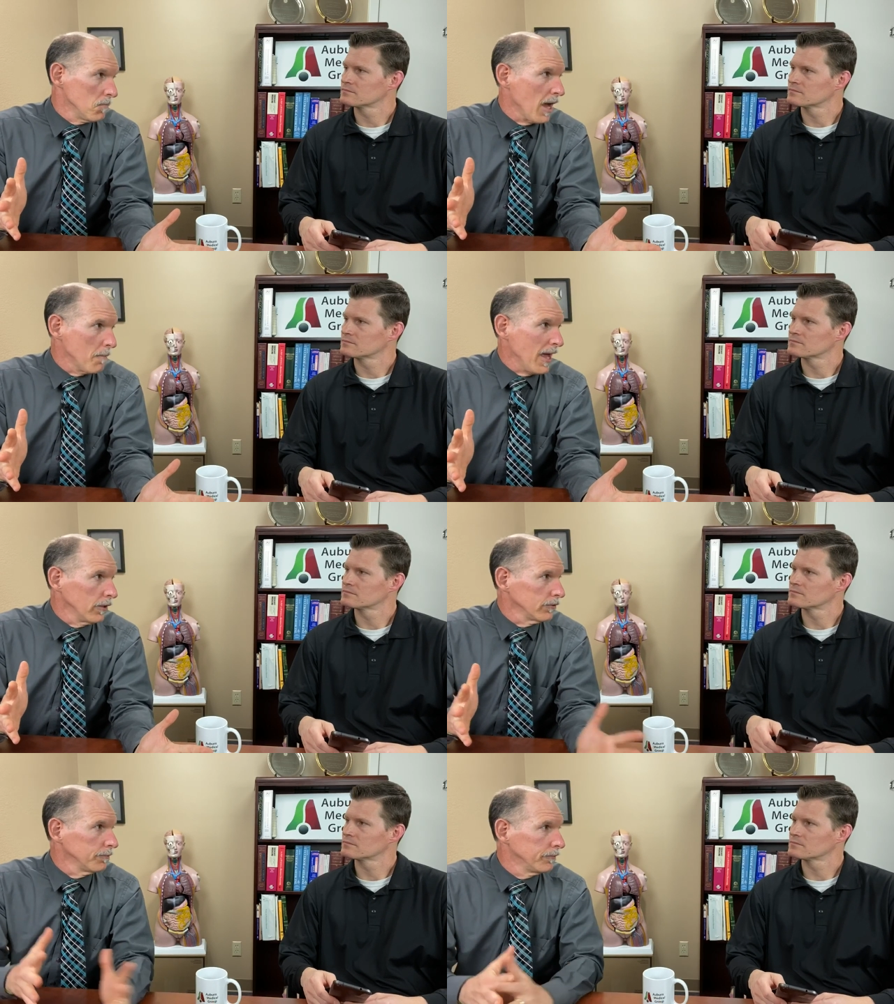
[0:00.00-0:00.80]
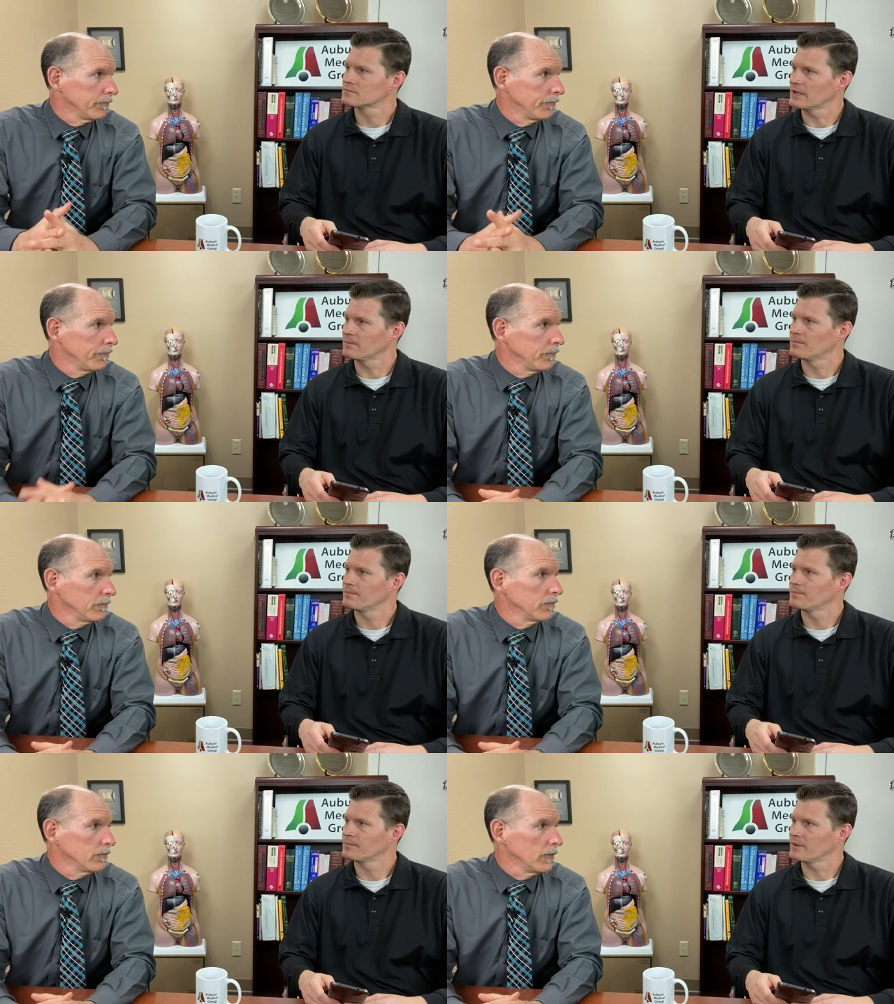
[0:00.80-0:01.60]
Speaker 1: that matters. Yeah.
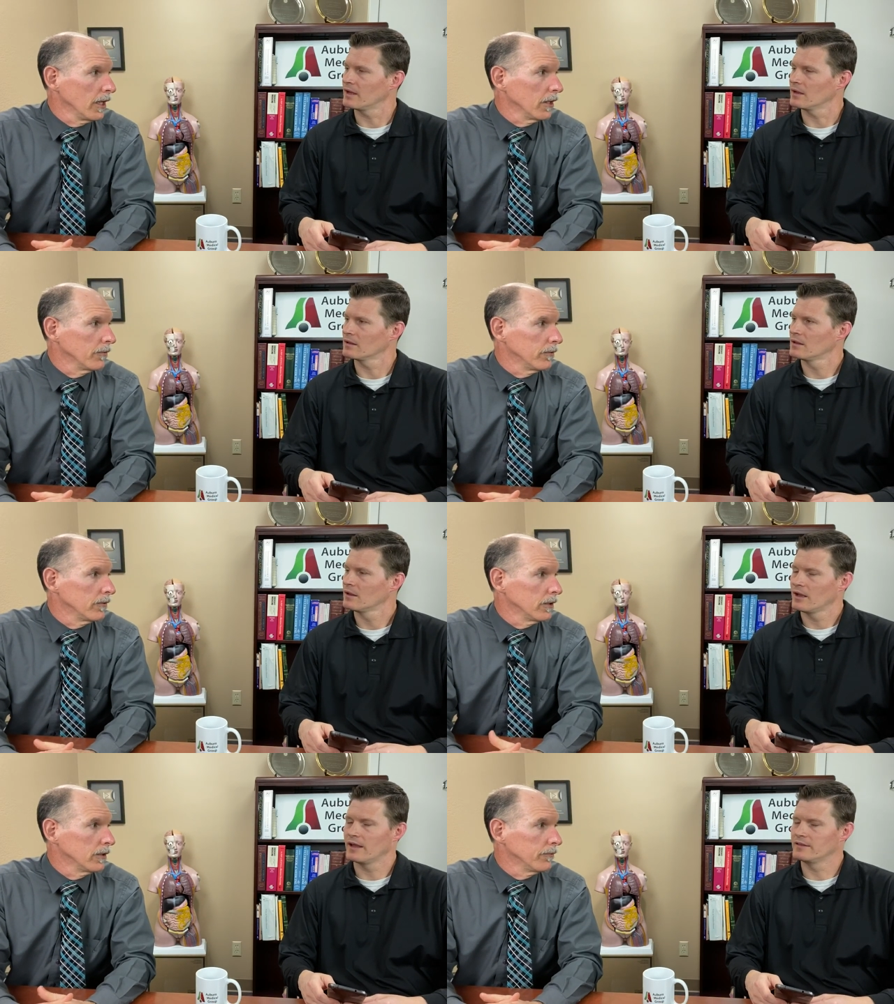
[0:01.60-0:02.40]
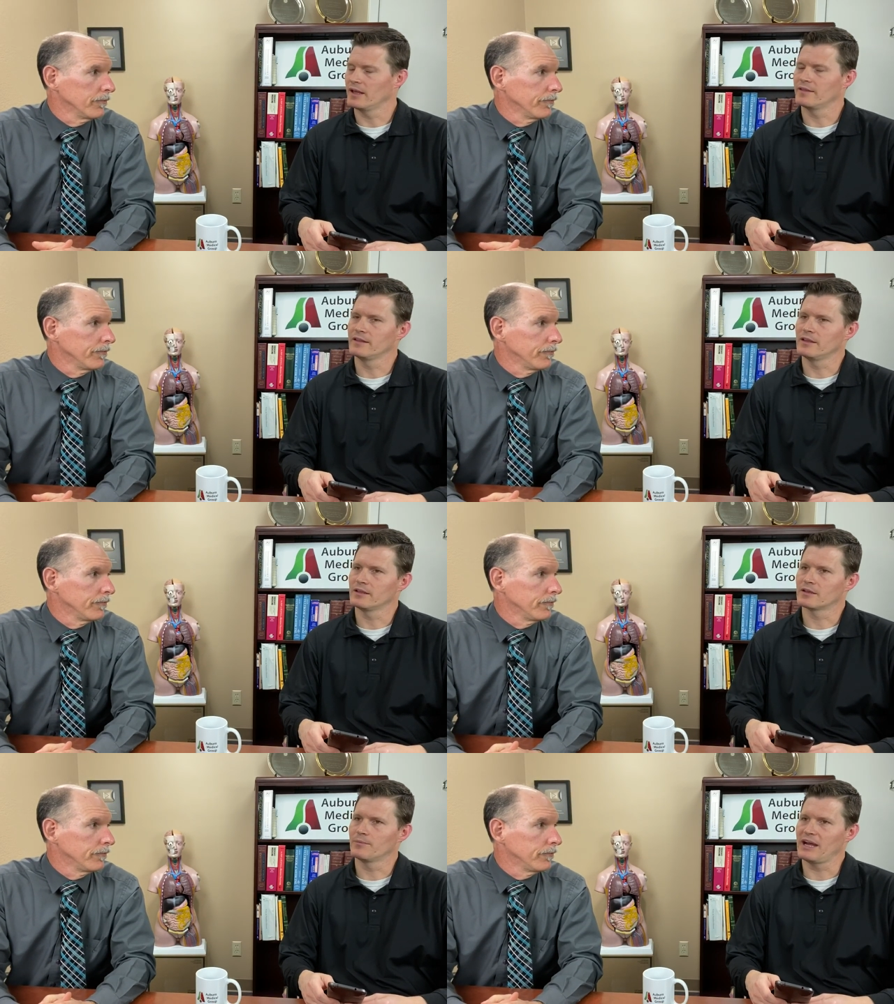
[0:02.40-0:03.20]
Speaker 2: Yeah, and and the
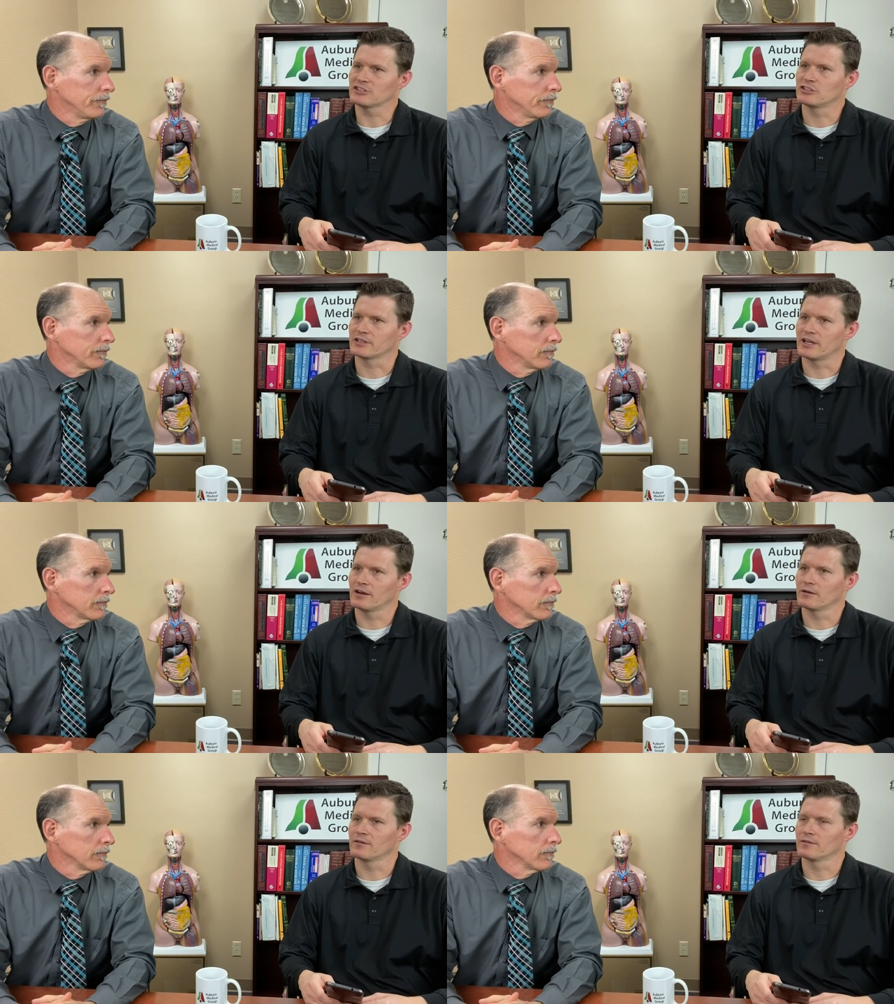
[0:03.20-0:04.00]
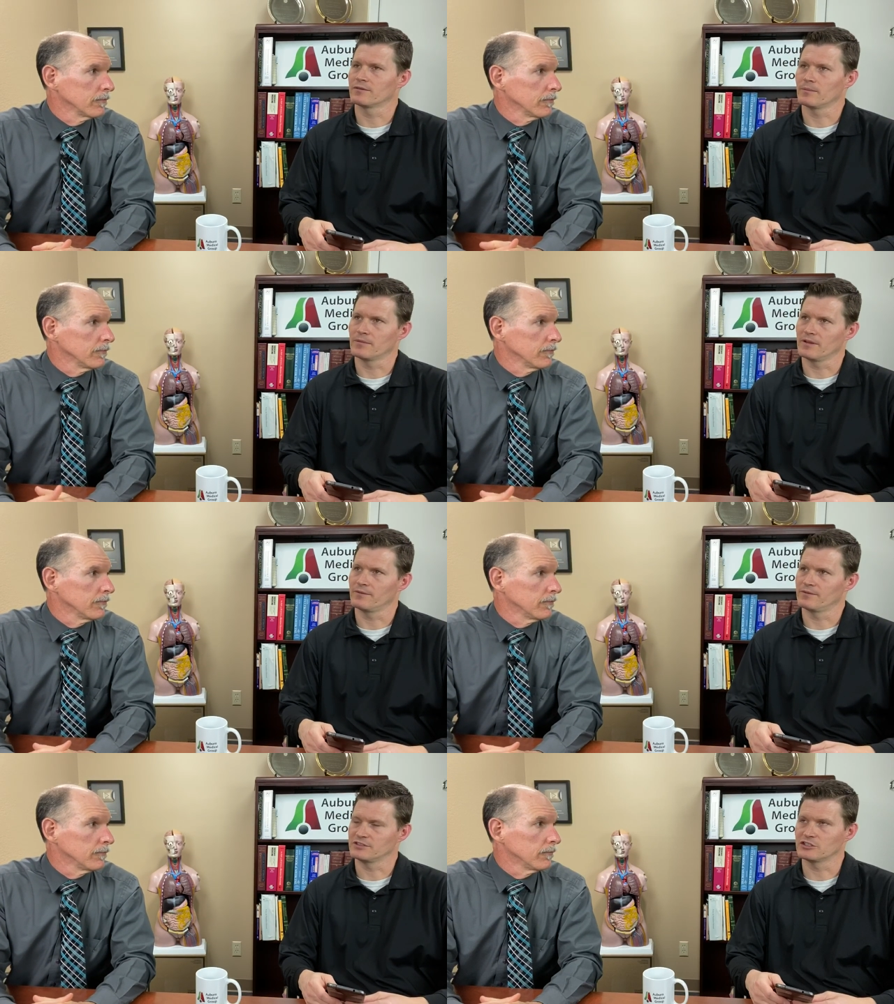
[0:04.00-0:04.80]
compassionate care from
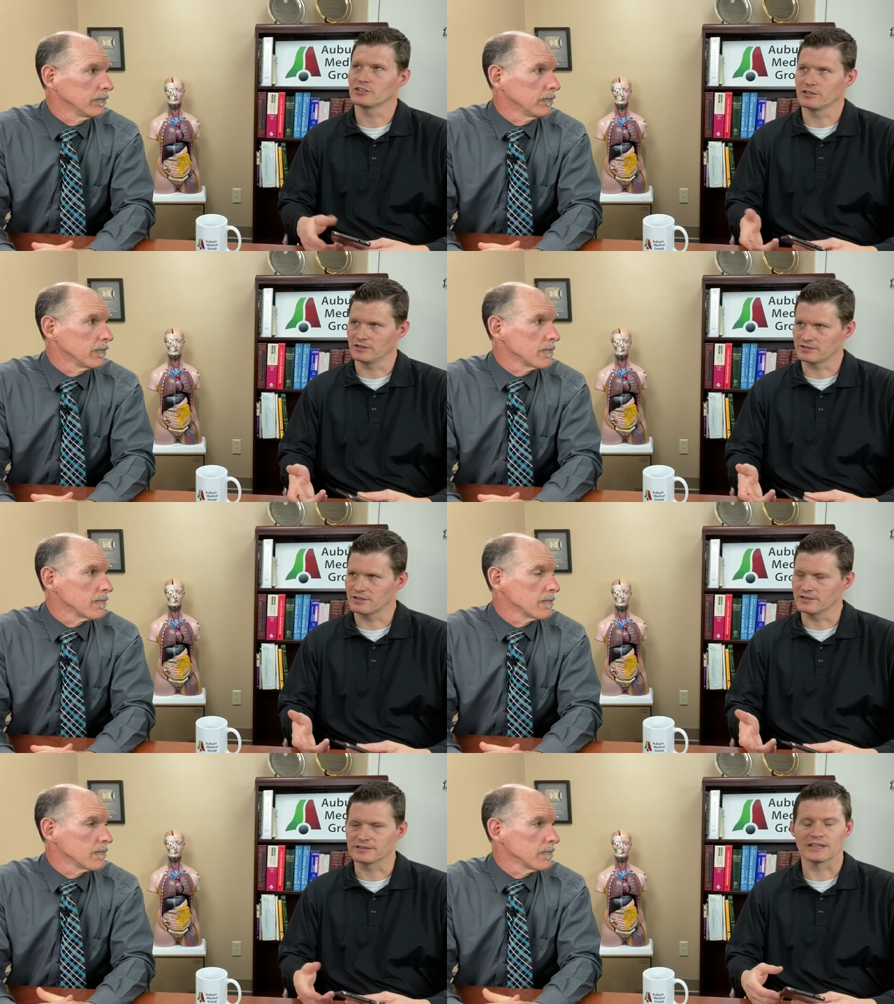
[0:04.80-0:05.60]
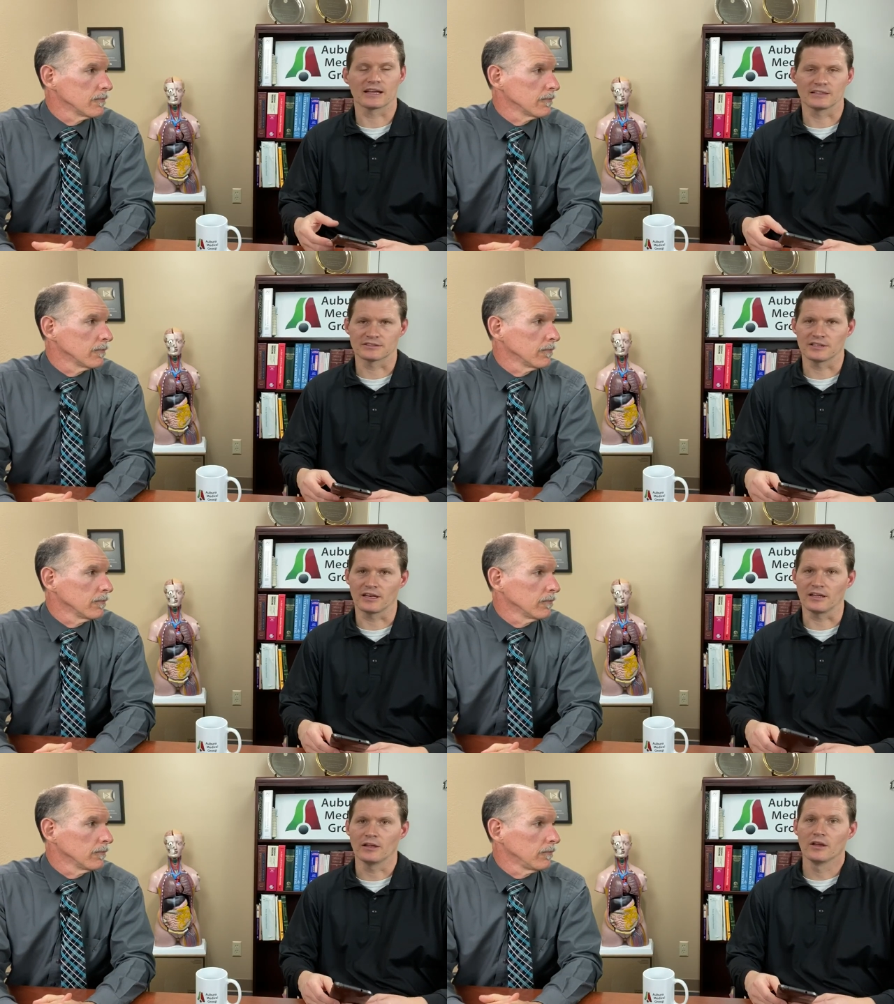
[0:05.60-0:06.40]
the physician in the in the second
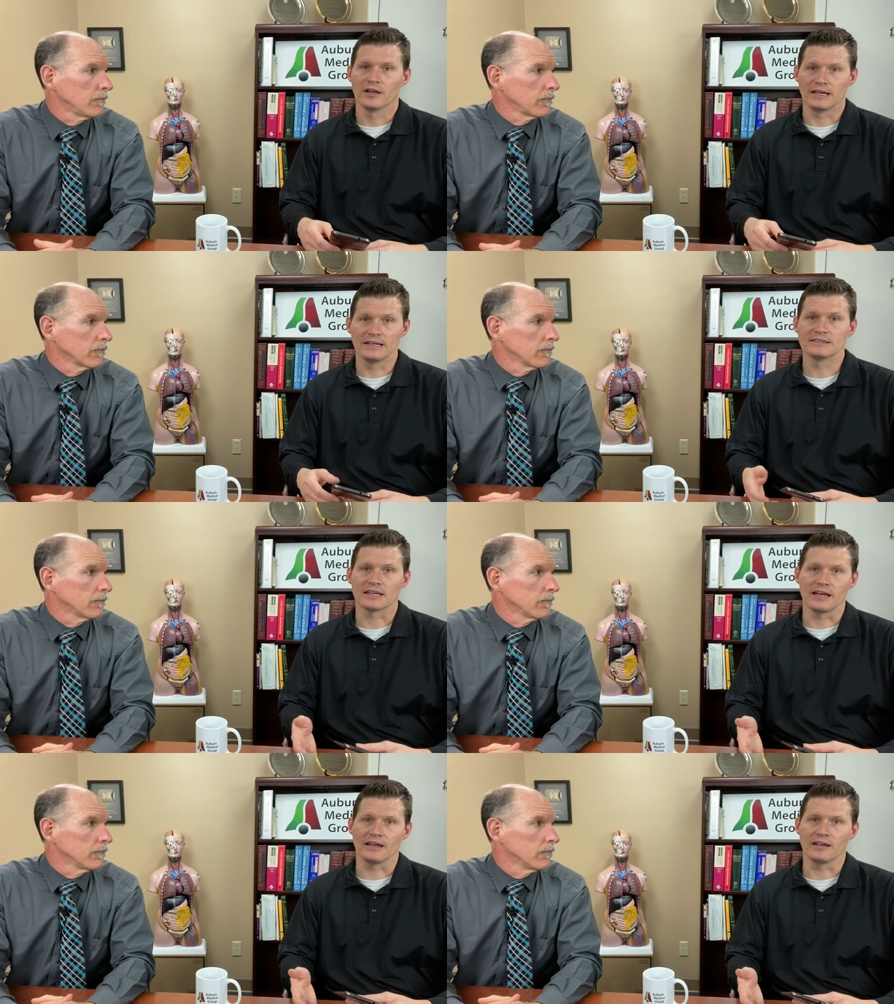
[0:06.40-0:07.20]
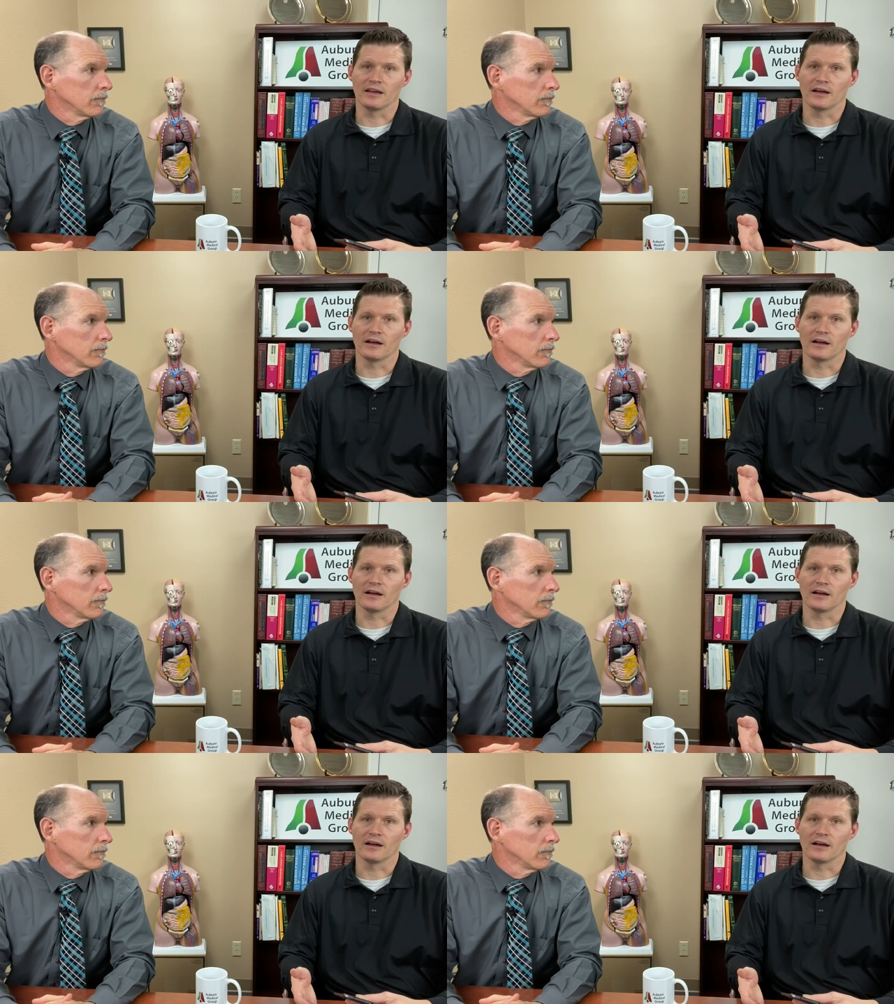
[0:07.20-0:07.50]
study is a